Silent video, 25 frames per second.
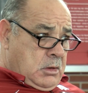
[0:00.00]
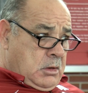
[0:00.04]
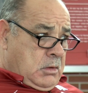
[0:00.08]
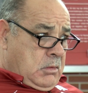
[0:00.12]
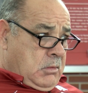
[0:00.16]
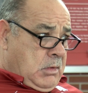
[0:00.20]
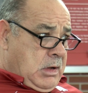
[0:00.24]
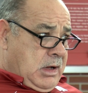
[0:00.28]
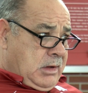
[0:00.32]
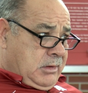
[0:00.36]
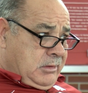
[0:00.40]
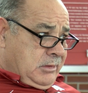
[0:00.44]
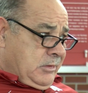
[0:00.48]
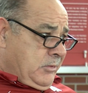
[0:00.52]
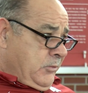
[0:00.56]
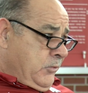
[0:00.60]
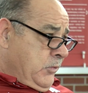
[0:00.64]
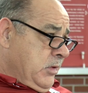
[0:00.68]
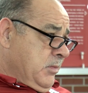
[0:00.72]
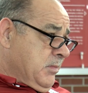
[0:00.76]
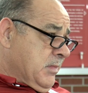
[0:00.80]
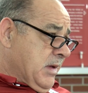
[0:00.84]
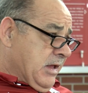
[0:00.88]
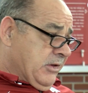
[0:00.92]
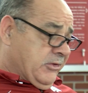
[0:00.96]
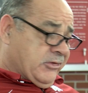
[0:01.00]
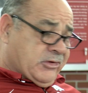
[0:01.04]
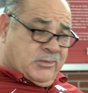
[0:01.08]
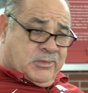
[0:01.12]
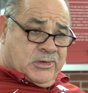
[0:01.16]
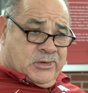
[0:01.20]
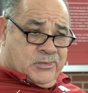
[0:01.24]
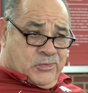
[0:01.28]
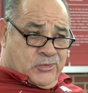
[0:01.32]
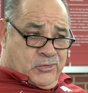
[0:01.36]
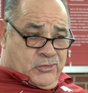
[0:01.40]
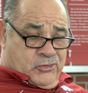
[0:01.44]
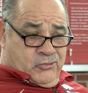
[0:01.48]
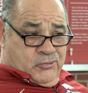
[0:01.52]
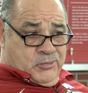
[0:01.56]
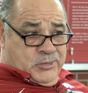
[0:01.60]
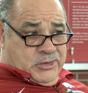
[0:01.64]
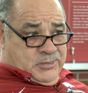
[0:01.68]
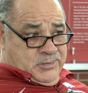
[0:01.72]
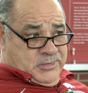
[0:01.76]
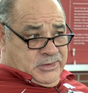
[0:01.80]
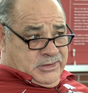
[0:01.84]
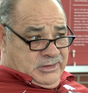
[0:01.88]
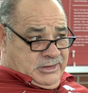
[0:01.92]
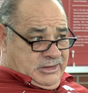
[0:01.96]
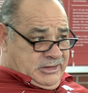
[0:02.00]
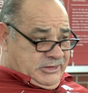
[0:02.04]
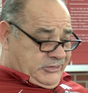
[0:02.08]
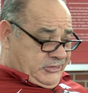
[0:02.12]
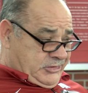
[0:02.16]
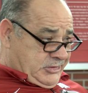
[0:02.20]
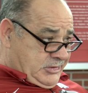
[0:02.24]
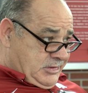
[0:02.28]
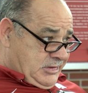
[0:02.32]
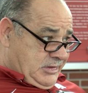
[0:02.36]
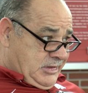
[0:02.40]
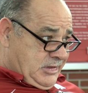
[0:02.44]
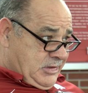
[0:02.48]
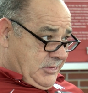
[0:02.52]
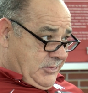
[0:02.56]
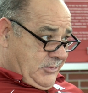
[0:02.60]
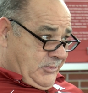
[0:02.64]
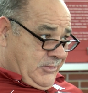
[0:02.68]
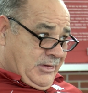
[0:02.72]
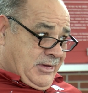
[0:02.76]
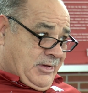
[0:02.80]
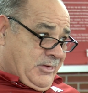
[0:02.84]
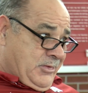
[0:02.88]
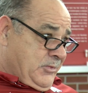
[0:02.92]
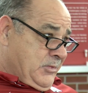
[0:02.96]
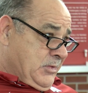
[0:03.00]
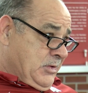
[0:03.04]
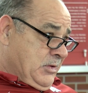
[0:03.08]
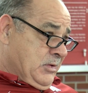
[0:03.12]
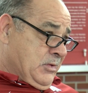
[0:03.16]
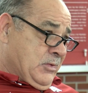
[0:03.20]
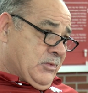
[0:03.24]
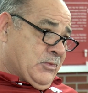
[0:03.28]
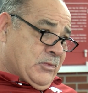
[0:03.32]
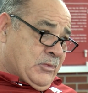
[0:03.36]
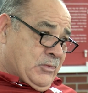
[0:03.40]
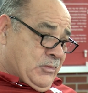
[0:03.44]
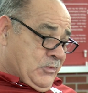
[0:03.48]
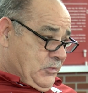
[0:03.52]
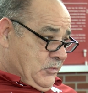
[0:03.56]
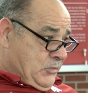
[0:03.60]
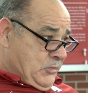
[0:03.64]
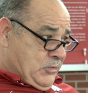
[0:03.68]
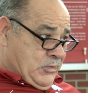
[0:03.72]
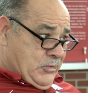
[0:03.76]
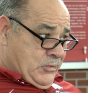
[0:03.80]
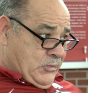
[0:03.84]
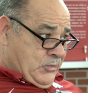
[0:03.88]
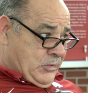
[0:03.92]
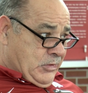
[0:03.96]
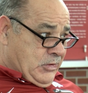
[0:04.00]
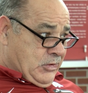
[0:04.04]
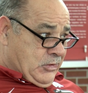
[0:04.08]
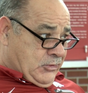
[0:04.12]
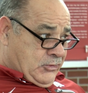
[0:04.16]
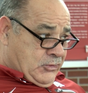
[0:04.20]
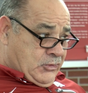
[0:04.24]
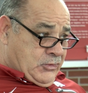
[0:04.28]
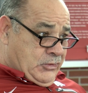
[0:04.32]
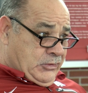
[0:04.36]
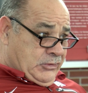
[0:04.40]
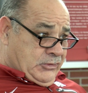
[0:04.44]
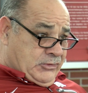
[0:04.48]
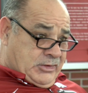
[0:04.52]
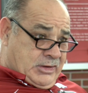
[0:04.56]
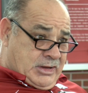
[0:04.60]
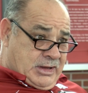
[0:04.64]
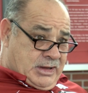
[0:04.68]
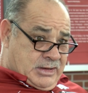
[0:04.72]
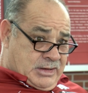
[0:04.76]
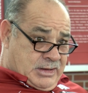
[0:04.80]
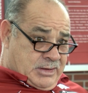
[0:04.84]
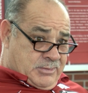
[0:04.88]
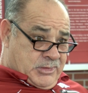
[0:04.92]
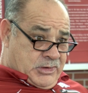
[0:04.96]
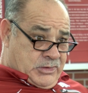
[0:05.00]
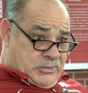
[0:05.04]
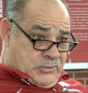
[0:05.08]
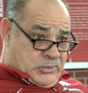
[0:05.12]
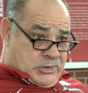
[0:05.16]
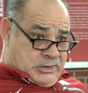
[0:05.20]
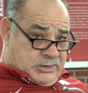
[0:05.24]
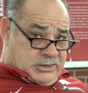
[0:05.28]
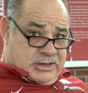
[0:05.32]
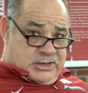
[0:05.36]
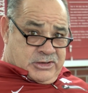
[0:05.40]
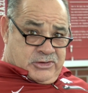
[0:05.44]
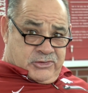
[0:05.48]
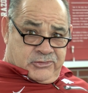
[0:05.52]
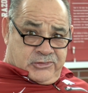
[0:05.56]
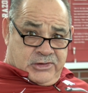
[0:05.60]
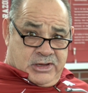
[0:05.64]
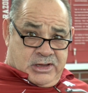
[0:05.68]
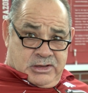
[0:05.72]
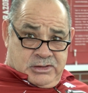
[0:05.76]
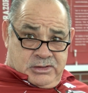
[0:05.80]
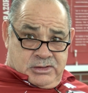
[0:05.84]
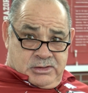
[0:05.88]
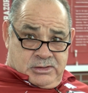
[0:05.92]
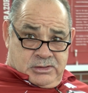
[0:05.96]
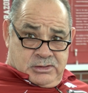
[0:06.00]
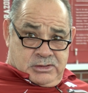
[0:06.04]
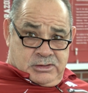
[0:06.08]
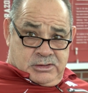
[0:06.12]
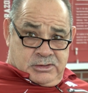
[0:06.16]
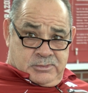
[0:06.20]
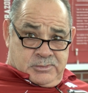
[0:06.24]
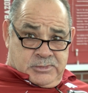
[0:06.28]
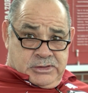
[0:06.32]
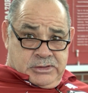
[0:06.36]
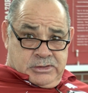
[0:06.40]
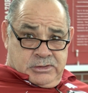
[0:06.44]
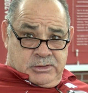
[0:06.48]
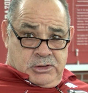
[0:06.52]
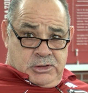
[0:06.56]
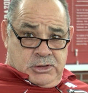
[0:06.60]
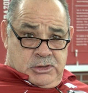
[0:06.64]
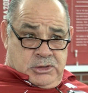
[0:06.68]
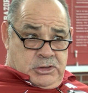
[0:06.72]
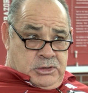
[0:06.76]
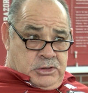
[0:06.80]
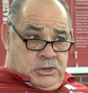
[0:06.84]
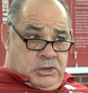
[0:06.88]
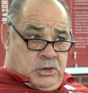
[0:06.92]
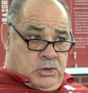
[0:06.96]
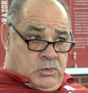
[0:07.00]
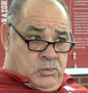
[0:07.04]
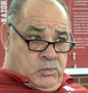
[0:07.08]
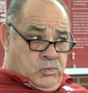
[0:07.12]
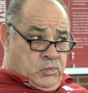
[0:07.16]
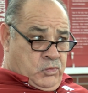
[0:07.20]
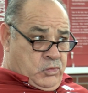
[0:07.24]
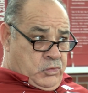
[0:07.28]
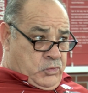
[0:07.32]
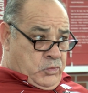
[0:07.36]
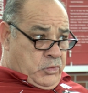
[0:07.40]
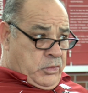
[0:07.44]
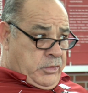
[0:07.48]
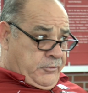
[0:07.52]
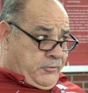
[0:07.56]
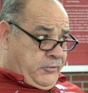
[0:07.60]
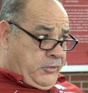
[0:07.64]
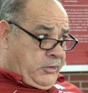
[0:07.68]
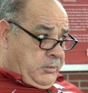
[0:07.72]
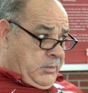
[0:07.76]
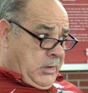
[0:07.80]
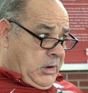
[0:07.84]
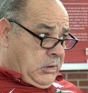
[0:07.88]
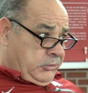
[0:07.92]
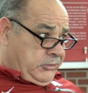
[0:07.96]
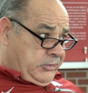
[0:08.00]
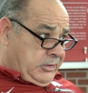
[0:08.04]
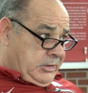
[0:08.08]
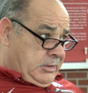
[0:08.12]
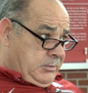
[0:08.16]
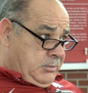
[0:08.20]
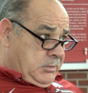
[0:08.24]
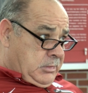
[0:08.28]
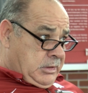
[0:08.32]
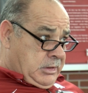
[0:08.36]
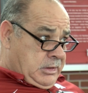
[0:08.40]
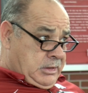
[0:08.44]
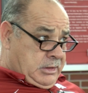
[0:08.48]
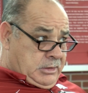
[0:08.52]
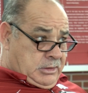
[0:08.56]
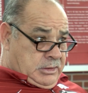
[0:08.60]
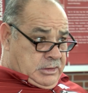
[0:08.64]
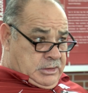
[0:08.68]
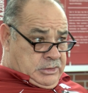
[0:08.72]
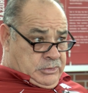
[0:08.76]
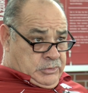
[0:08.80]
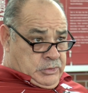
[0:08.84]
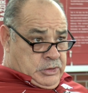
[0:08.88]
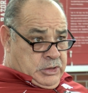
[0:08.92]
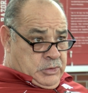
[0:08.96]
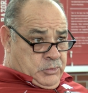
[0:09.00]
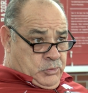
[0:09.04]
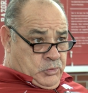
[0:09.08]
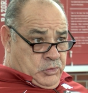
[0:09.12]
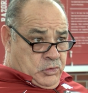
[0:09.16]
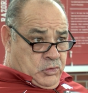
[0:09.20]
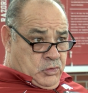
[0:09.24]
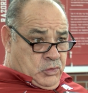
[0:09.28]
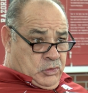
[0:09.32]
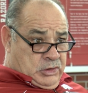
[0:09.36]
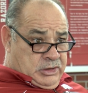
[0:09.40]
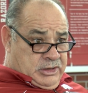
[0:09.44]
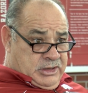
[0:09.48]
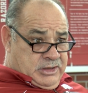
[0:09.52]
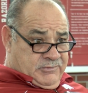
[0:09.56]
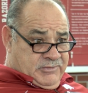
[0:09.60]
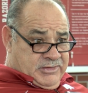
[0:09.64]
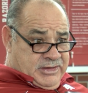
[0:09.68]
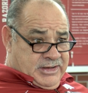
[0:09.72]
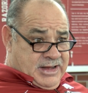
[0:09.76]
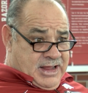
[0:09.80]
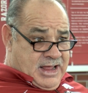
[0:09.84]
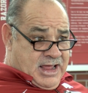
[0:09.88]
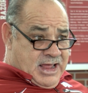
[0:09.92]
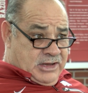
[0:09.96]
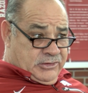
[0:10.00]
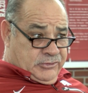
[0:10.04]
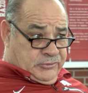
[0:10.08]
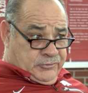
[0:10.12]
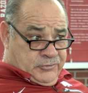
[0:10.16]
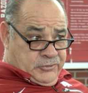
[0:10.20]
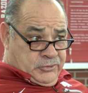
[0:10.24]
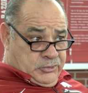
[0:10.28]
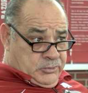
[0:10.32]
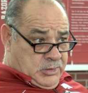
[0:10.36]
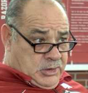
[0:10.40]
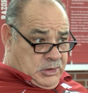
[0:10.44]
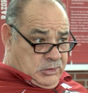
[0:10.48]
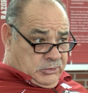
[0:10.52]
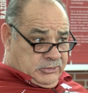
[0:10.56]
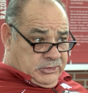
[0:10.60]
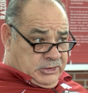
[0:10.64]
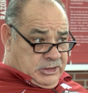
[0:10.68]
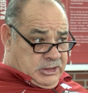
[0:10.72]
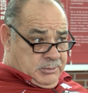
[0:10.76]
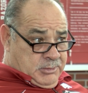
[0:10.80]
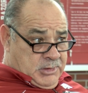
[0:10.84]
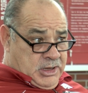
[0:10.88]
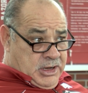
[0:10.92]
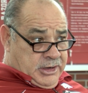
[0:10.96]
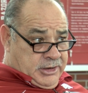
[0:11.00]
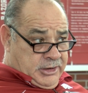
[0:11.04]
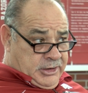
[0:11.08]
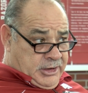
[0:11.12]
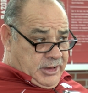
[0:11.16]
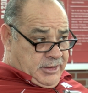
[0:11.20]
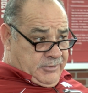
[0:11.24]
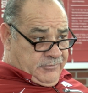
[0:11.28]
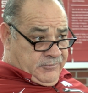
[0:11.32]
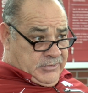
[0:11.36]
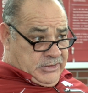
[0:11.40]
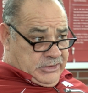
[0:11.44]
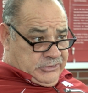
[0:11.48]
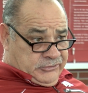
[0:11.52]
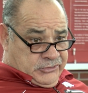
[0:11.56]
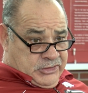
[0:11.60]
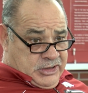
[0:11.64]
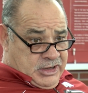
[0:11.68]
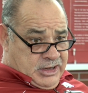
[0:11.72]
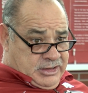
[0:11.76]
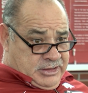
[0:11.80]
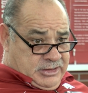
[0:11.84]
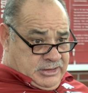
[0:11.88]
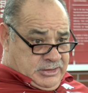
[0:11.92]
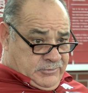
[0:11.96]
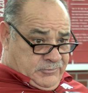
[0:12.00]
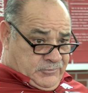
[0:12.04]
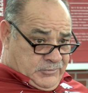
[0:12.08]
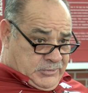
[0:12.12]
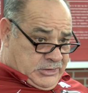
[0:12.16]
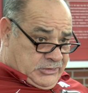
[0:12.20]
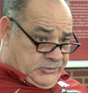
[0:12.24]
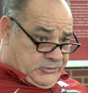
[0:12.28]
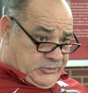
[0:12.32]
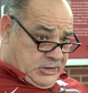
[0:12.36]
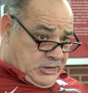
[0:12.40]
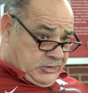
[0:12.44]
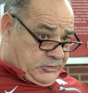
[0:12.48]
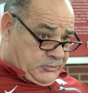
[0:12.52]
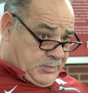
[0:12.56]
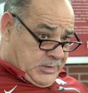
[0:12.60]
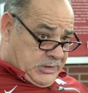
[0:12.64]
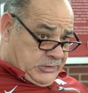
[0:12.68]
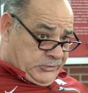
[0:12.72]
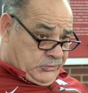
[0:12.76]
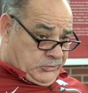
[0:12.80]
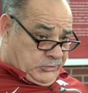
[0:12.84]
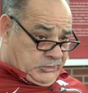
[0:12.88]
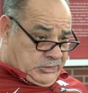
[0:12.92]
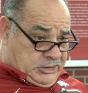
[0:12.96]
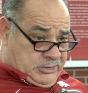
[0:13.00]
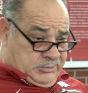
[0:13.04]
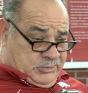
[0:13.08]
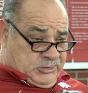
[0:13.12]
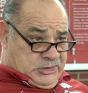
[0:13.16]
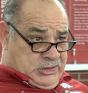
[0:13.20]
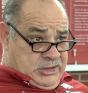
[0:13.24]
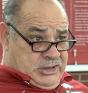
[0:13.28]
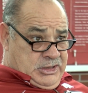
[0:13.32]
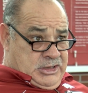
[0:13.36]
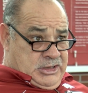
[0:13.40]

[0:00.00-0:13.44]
Well, we made some improvement, but listen, you know, uh, when you when you two and ten, I mean, what can you say? I mean, you know, we're a football team, and, and, and we're going to live and die as a football team, not an offense, not a defense, not special teams.